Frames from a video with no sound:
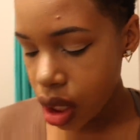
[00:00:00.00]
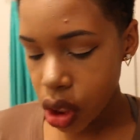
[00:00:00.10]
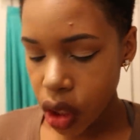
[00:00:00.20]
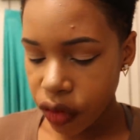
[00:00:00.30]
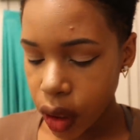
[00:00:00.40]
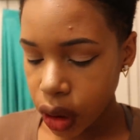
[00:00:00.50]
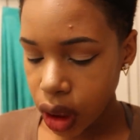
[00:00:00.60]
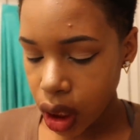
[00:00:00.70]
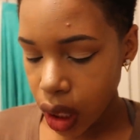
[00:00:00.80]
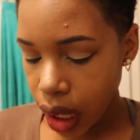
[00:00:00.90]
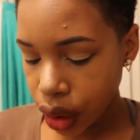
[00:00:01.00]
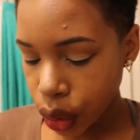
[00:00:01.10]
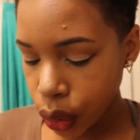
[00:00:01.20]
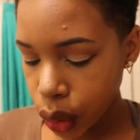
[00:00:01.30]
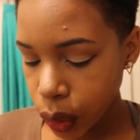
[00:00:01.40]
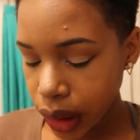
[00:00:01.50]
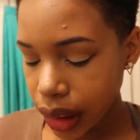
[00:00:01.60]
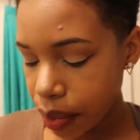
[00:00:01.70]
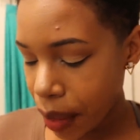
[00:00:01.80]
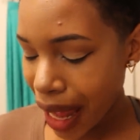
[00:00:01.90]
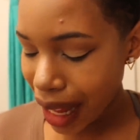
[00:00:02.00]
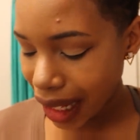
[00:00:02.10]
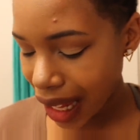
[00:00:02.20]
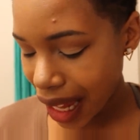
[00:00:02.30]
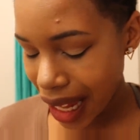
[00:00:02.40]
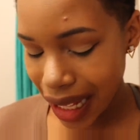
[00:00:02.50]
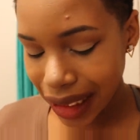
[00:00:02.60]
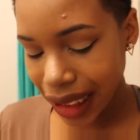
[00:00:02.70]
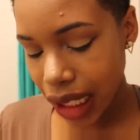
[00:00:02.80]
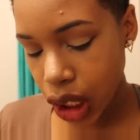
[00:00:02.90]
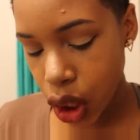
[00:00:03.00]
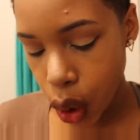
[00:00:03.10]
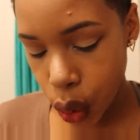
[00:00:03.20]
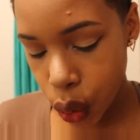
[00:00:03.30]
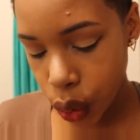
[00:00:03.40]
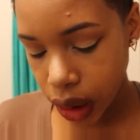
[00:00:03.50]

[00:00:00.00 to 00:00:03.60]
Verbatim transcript: so the first color I used was the MAC Antique Gold.